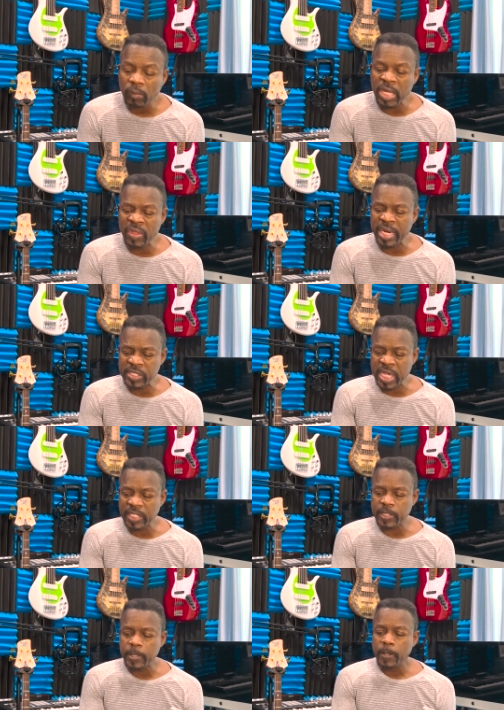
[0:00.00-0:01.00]
And that is
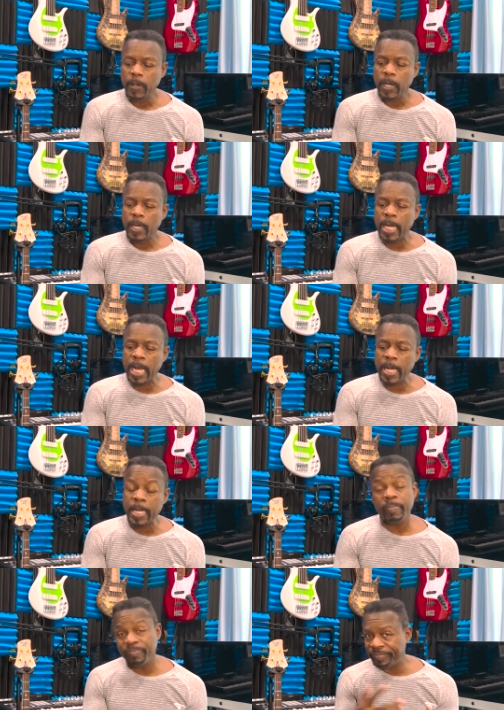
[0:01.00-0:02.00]
this: uh,
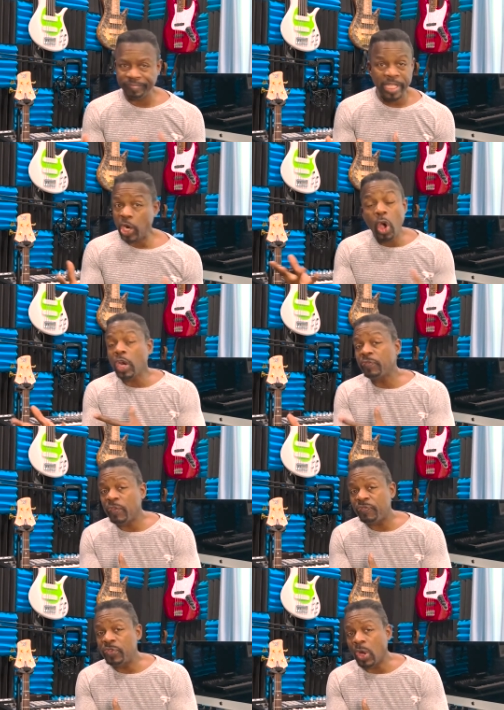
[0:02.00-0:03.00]
in all of the
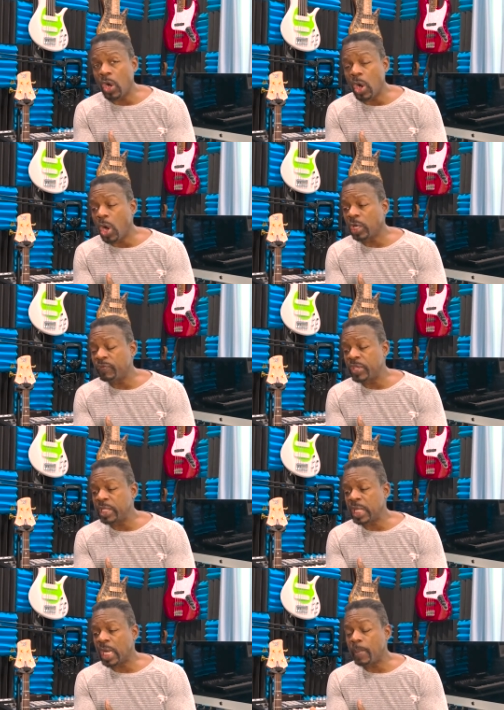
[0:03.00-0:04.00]
all of
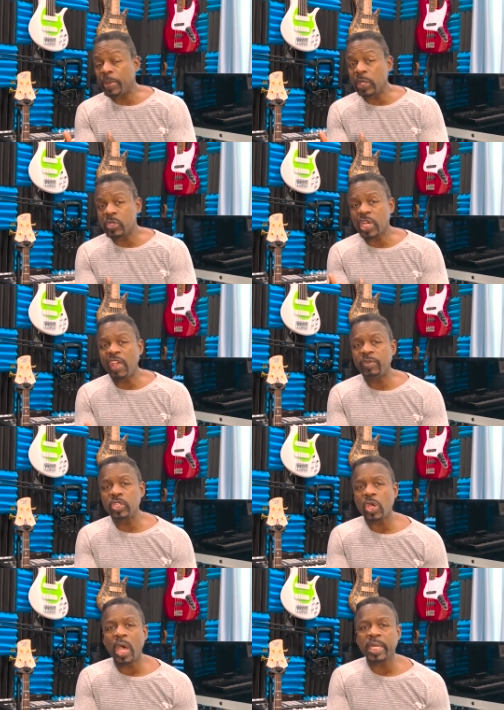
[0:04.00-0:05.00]
the uh, pillars that I've been
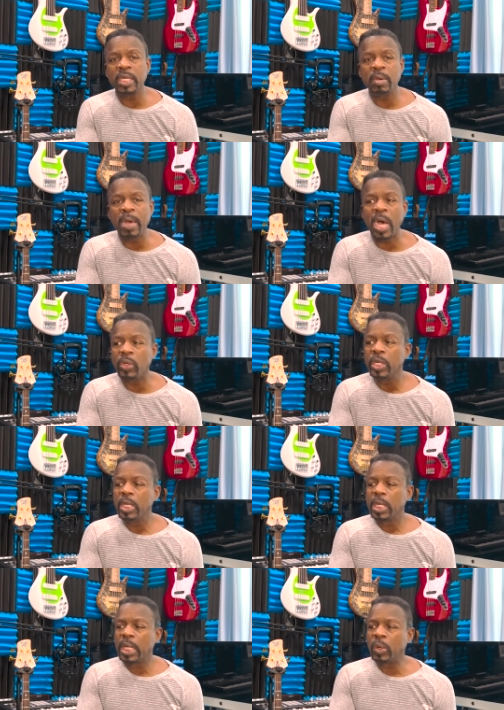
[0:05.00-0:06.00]
talking about,
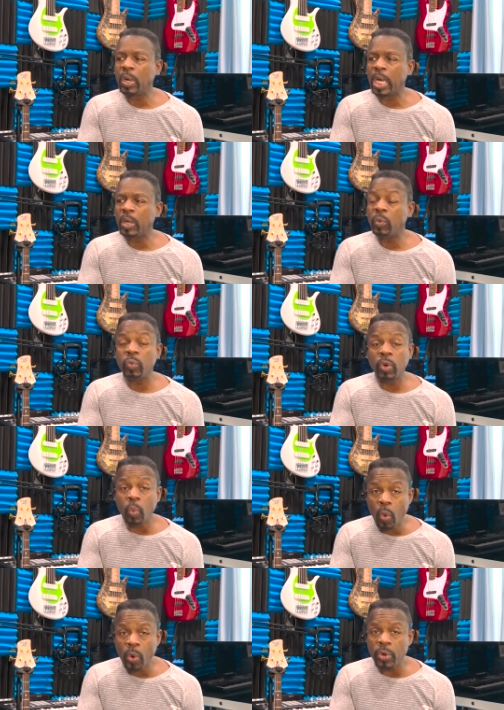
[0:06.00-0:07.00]
Oh, uh,
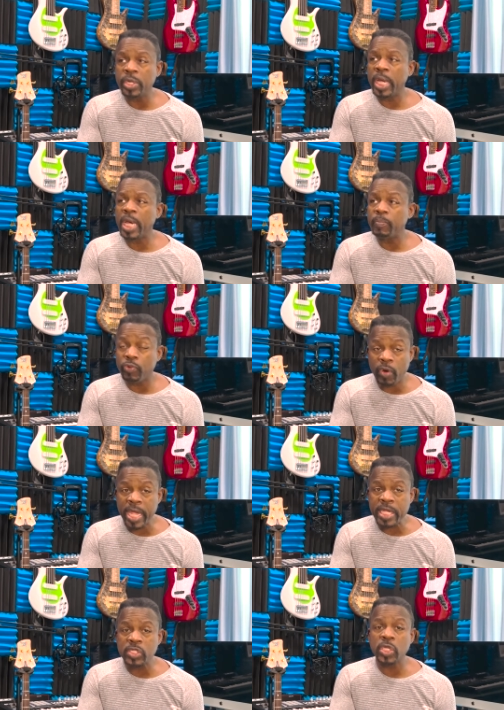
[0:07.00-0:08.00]
reward and
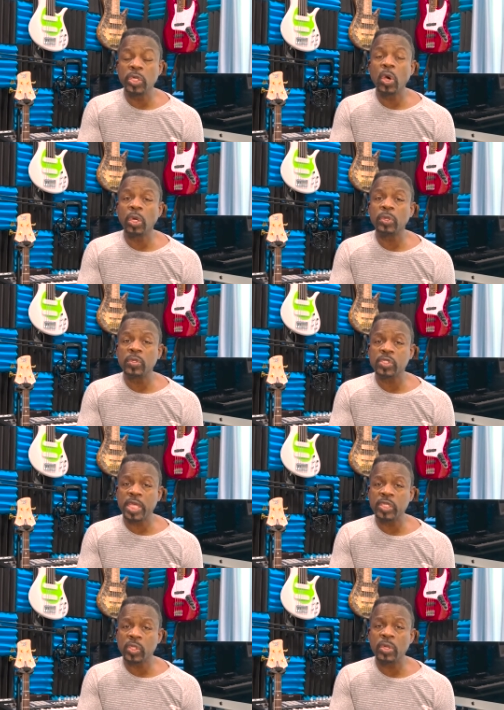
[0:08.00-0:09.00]
praise and all of those
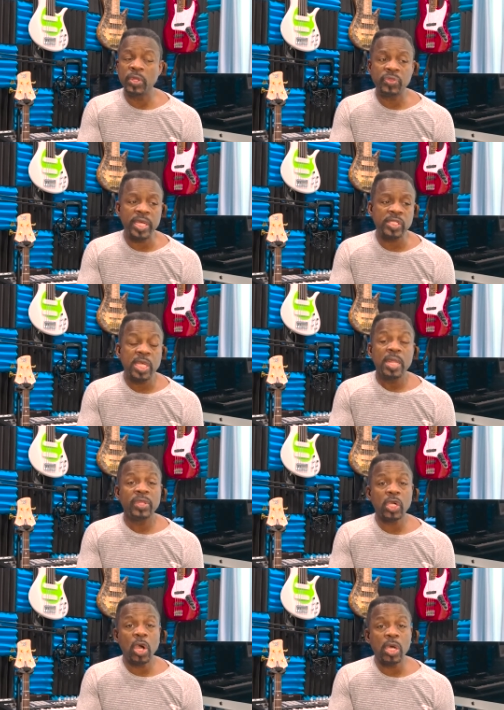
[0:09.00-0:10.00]
things are the things
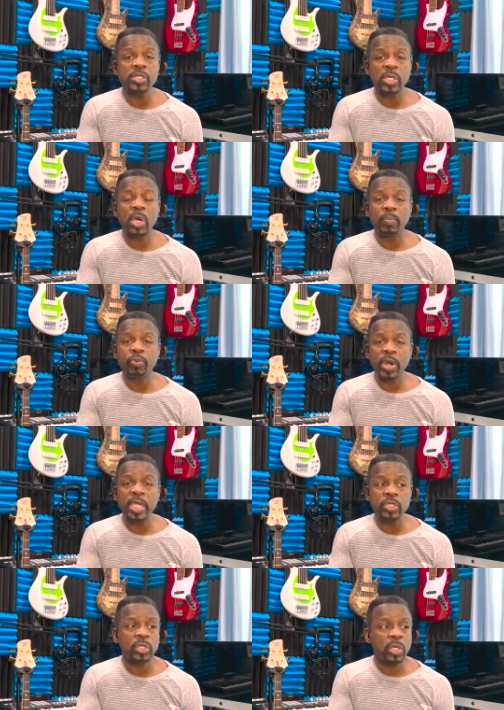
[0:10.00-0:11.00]
that cause our
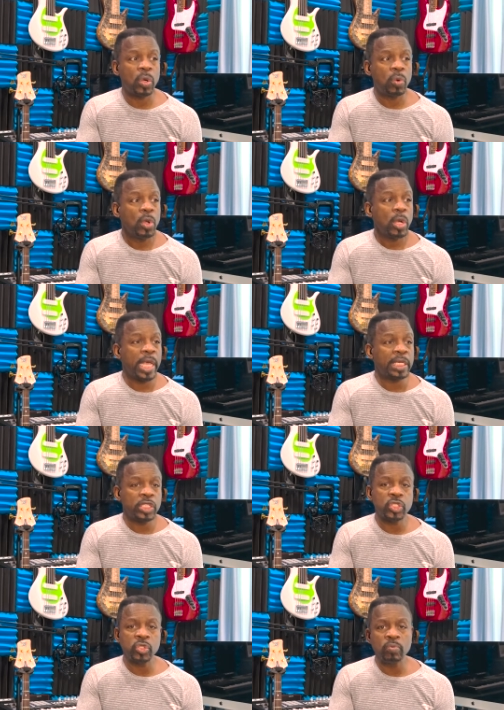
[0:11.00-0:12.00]
brain to go, hey,
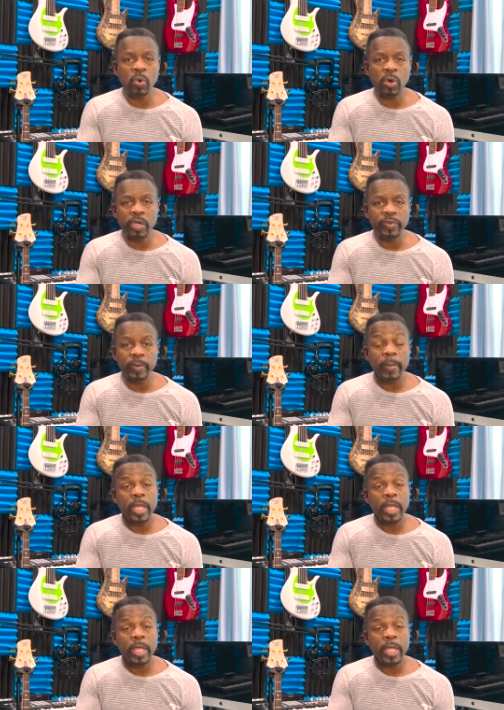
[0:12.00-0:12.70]
let's do more of it.